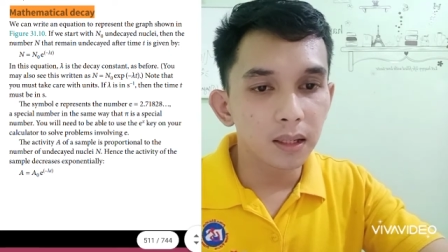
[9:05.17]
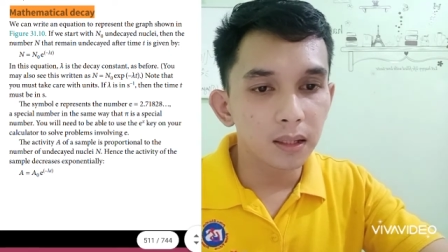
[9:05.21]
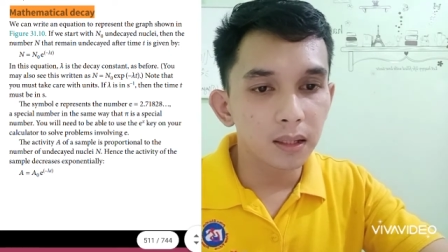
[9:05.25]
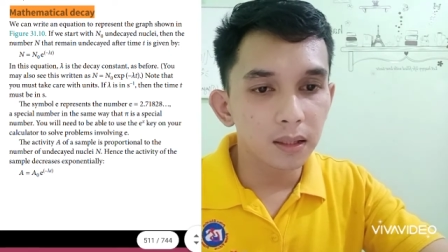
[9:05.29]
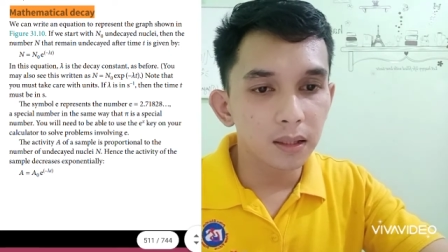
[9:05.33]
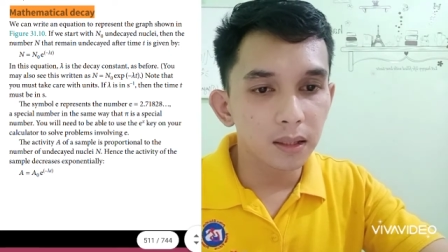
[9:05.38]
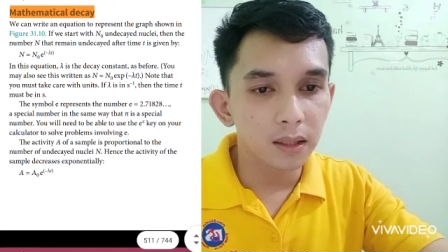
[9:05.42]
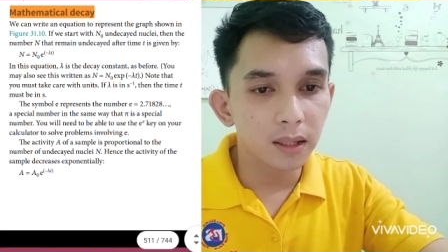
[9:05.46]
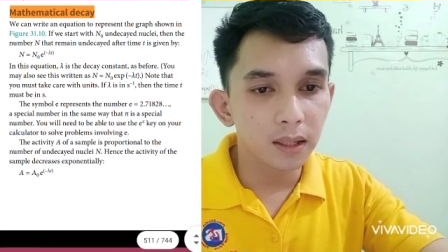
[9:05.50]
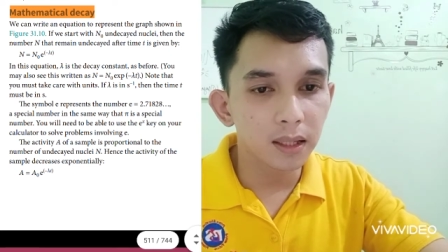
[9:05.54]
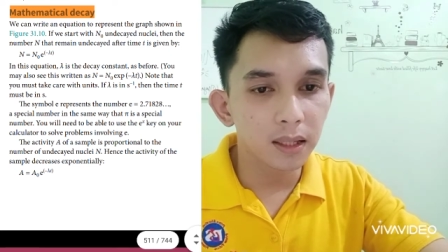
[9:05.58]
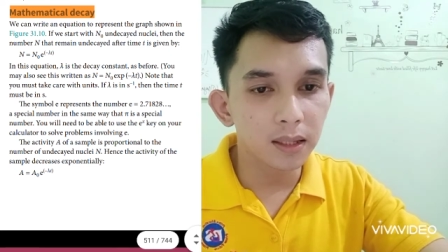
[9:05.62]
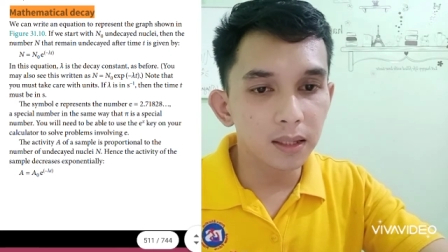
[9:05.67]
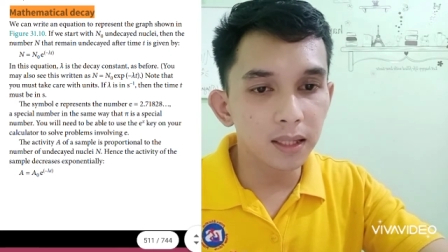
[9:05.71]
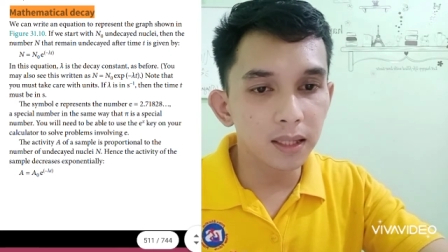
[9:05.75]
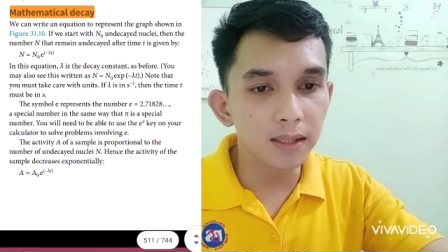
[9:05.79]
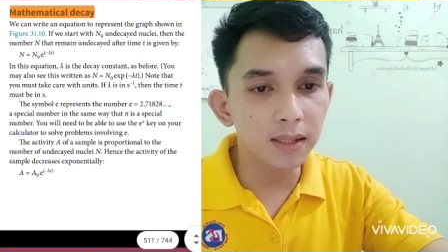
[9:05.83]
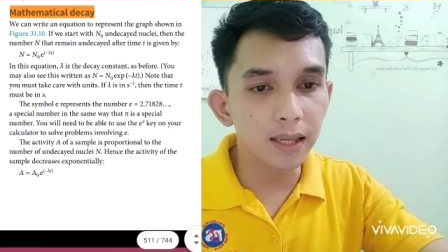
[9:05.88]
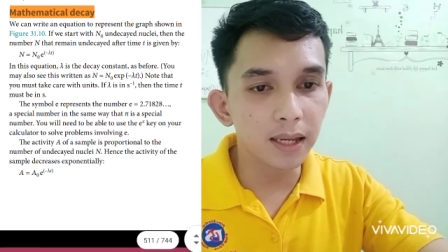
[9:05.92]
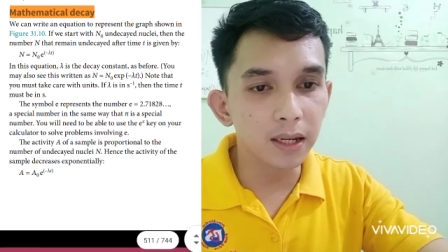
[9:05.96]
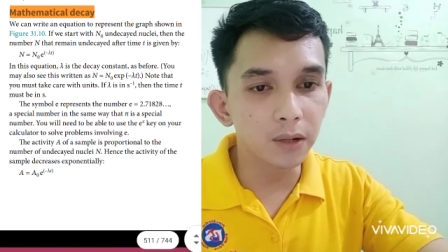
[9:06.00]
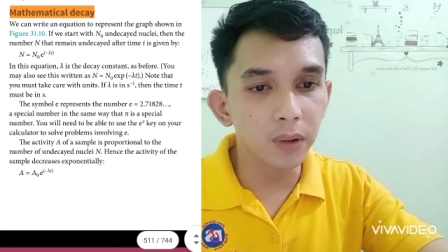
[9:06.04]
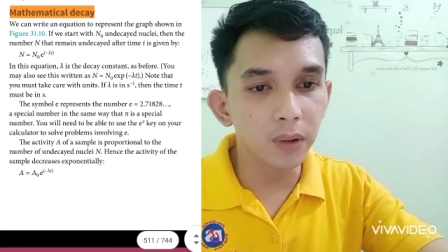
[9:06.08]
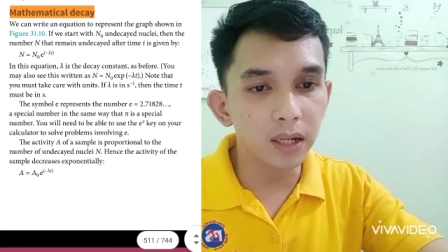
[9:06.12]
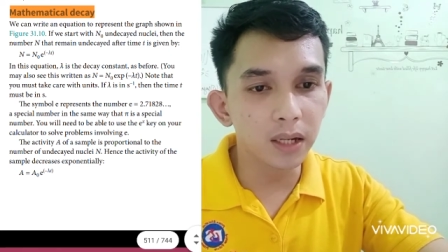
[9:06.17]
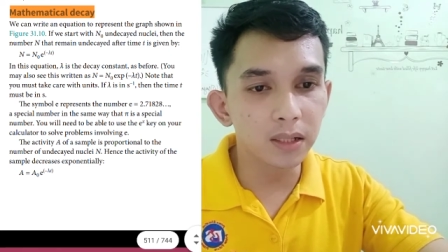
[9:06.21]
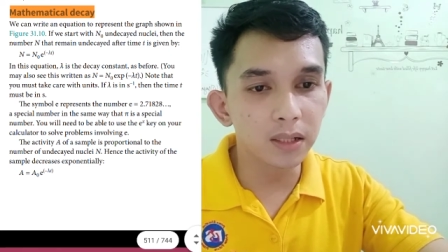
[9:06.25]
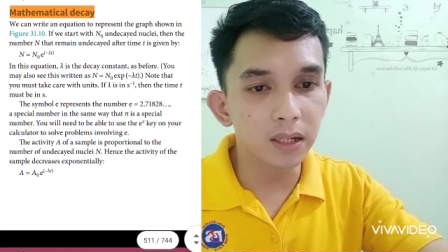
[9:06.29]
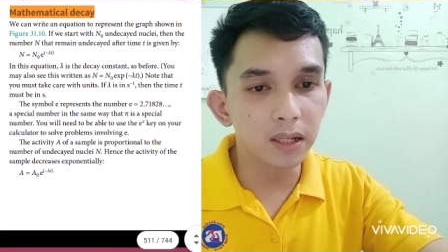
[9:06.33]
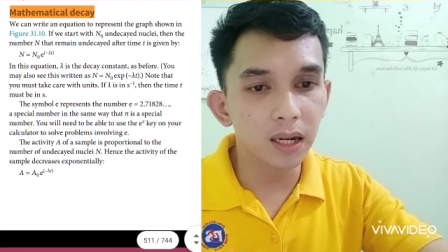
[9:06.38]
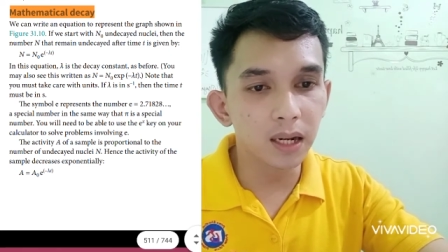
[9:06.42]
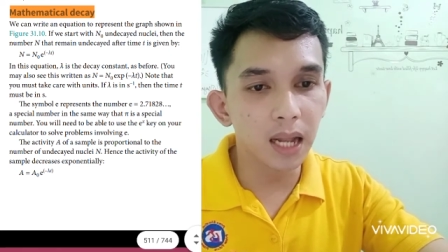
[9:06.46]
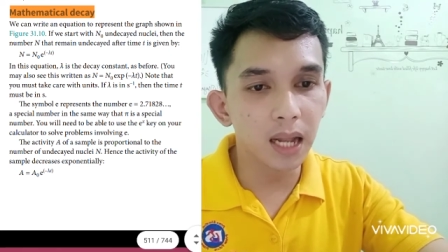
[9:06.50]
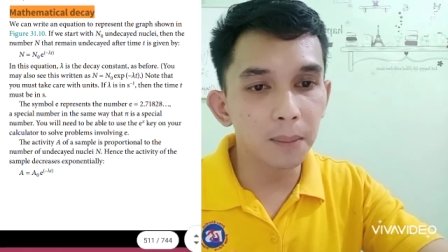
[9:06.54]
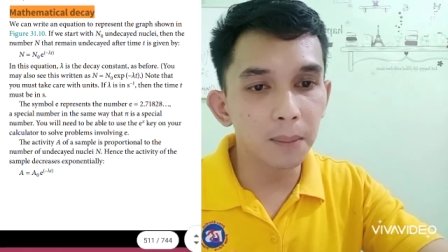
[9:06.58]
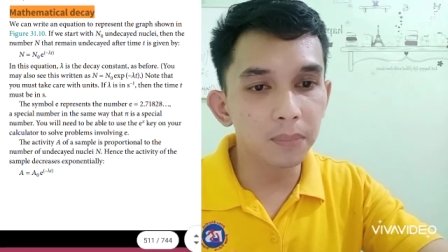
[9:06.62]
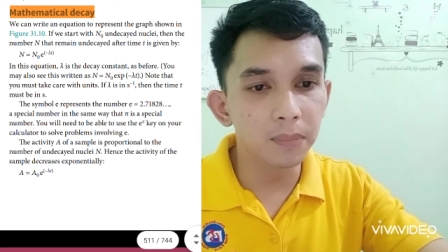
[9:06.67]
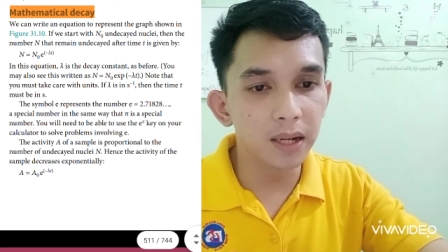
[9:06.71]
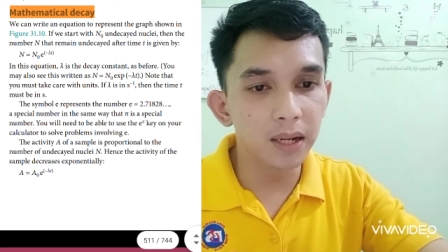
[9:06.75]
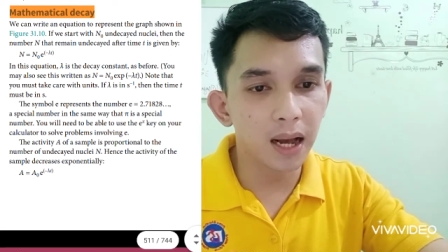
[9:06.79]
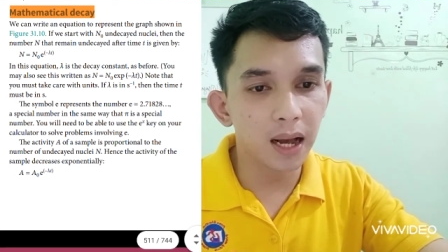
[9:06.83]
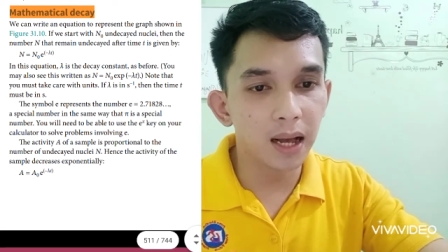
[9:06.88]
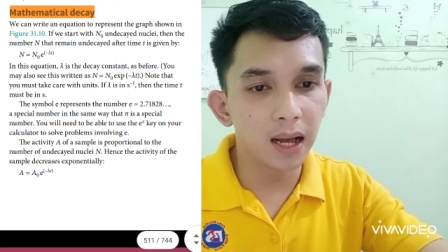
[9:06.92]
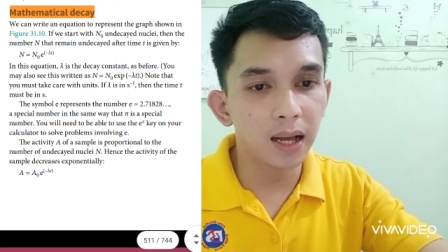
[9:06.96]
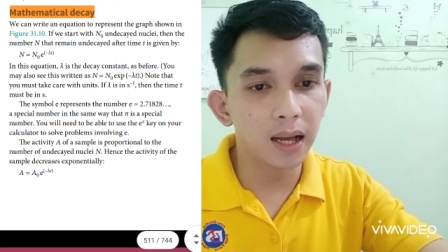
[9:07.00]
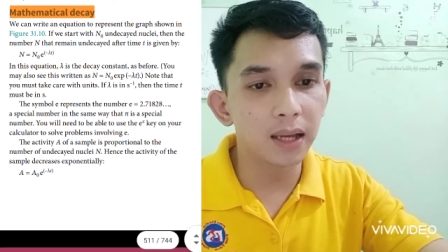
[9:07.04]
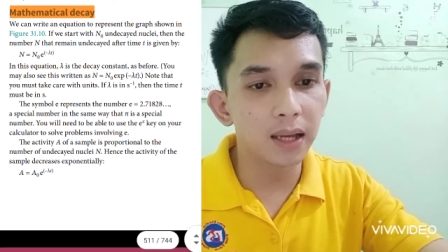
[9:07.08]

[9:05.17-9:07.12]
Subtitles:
In this equation, lambda